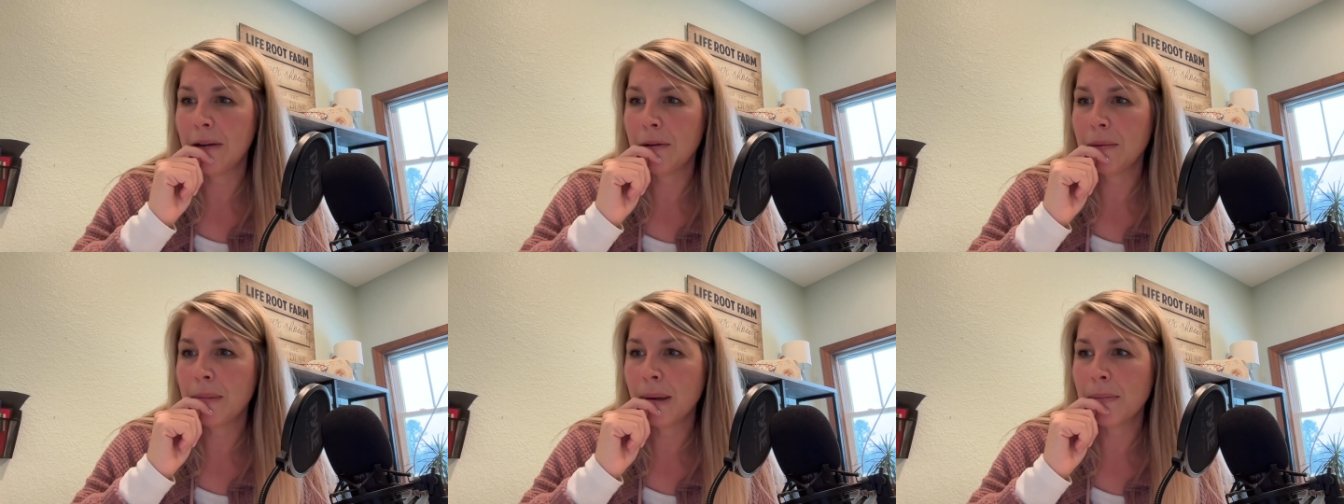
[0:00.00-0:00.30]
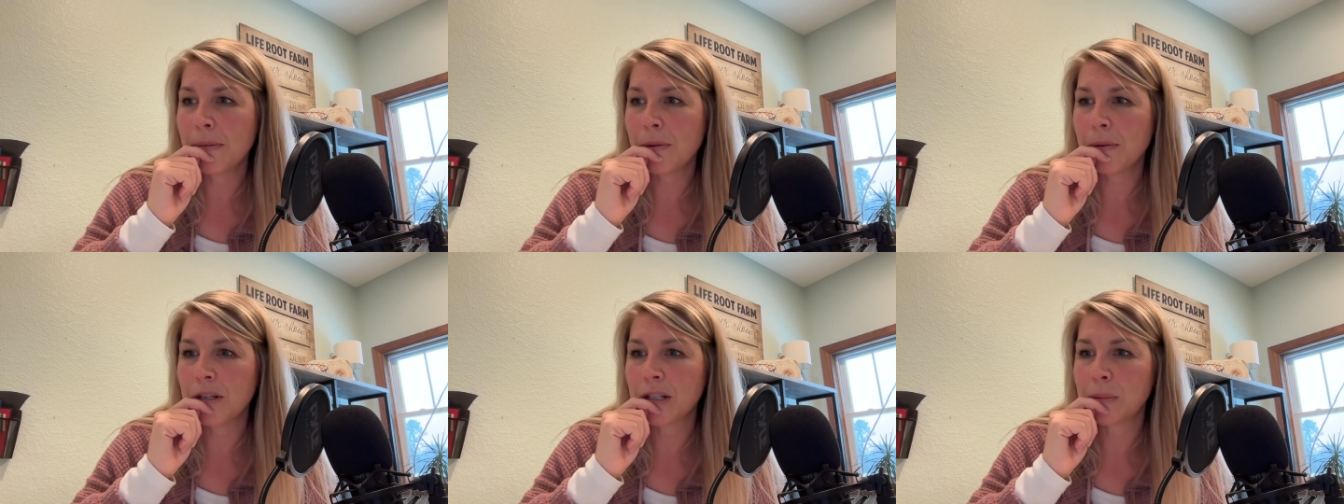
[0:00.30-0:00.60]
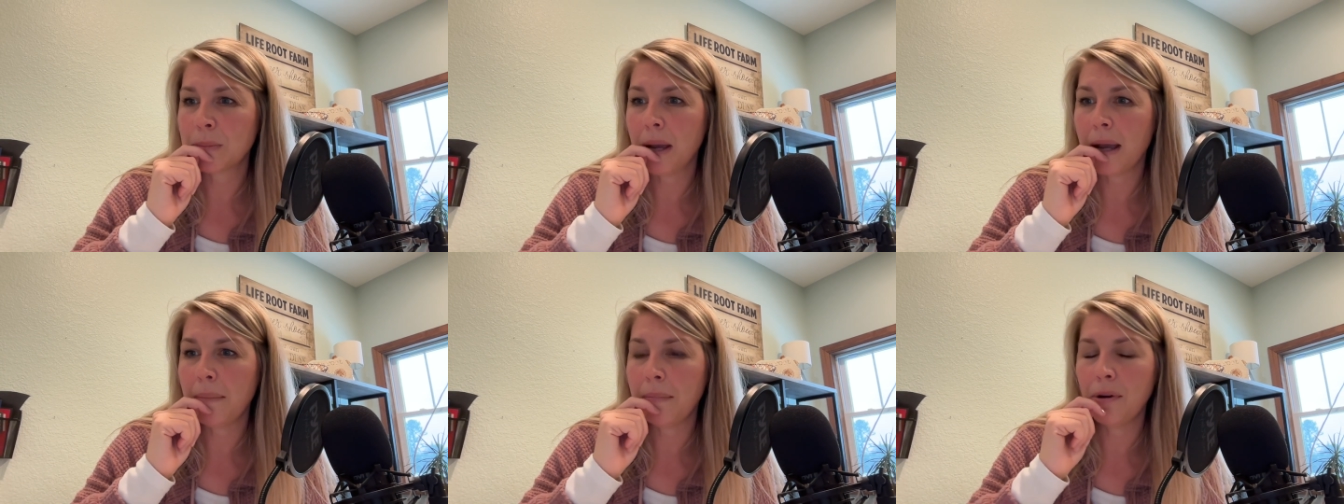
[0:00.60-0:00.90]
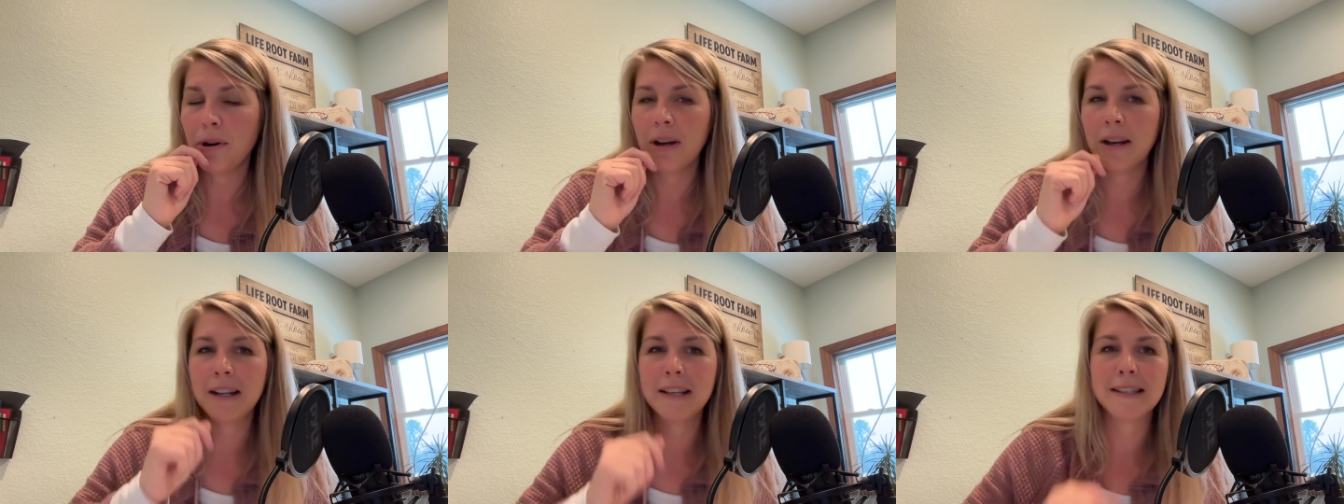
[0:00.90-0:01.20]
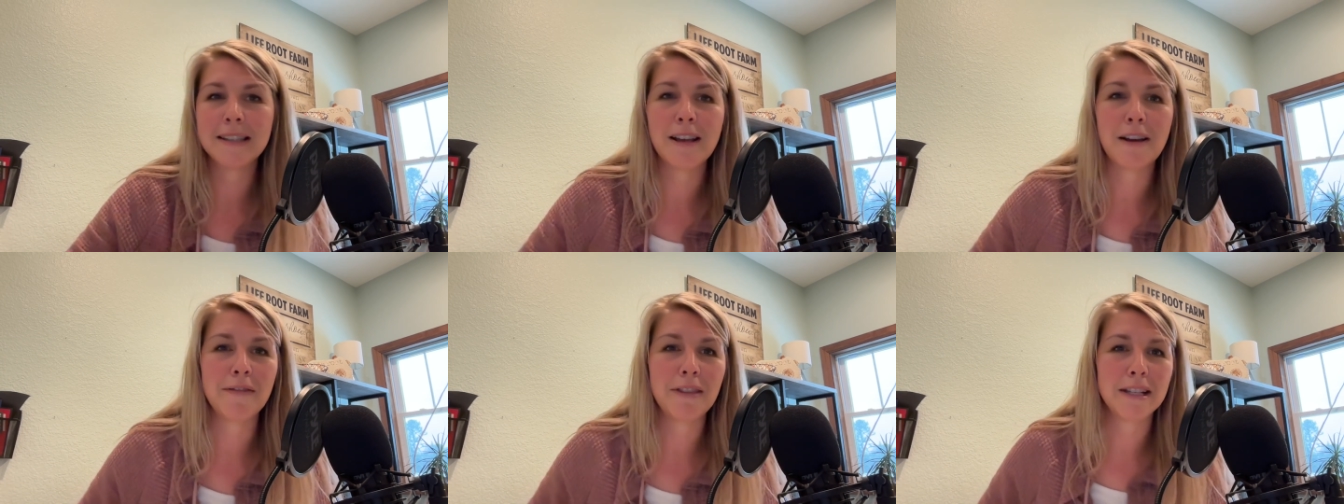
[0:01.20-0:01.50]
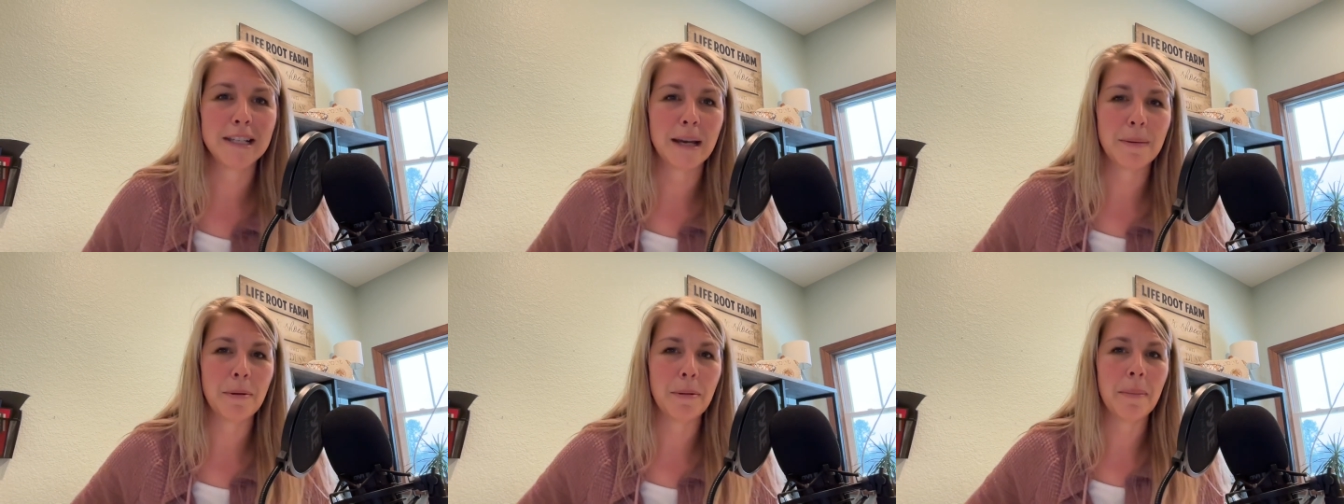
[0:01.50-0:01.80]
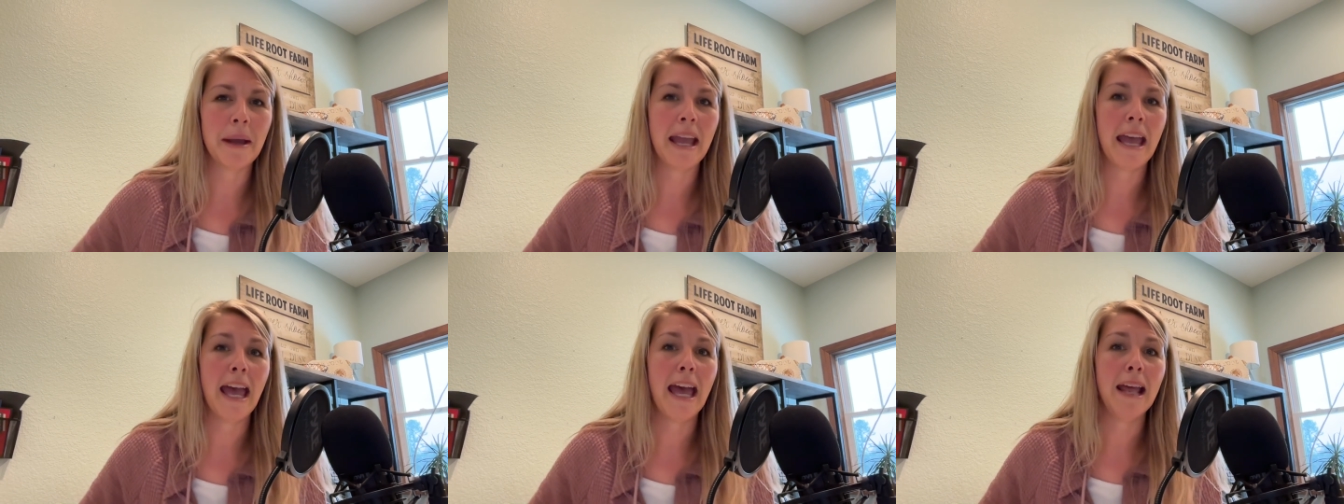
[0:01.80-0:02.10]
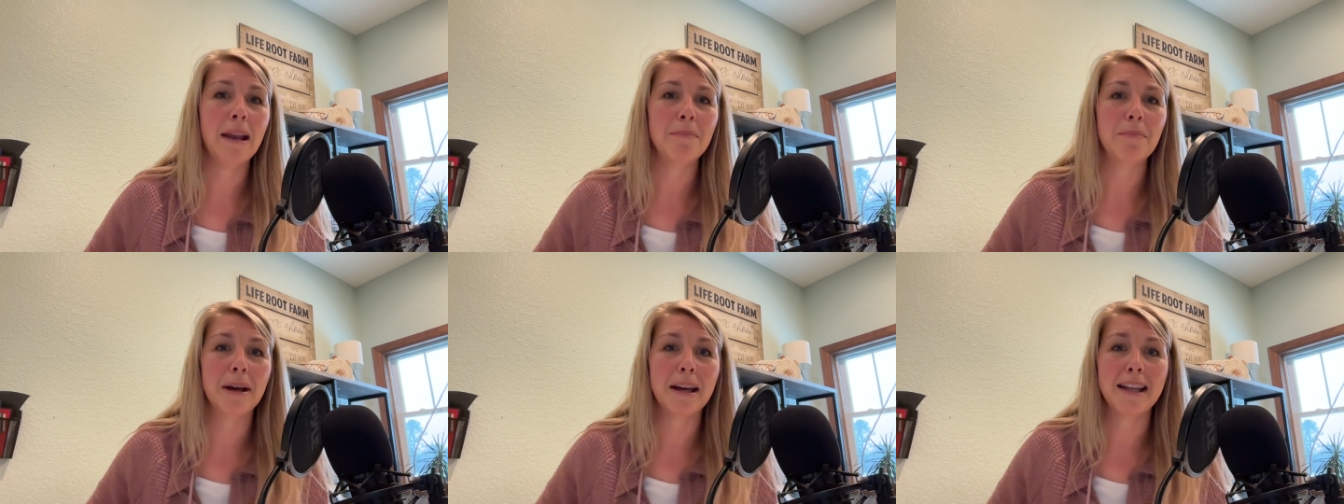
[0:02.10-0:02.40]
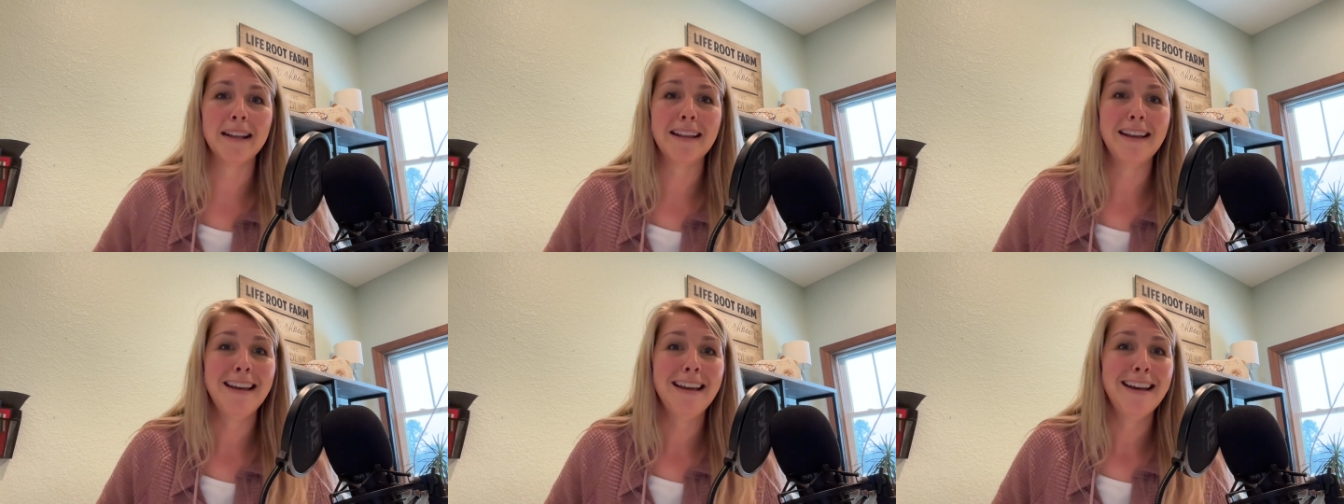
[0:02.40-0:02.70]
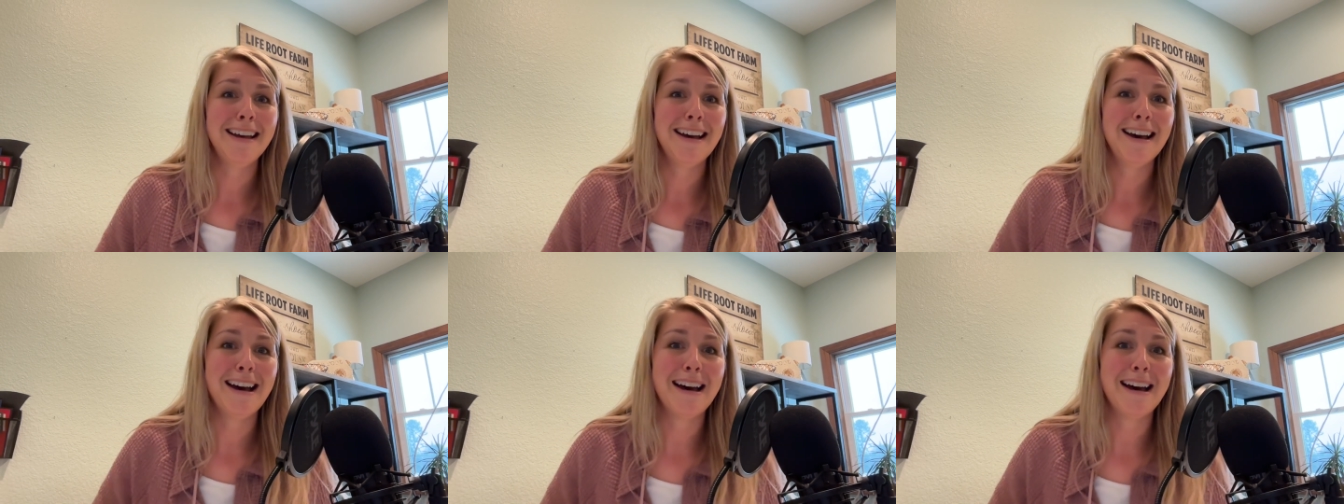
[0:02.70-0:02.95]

can't remember which pepper it is off the top of my head, but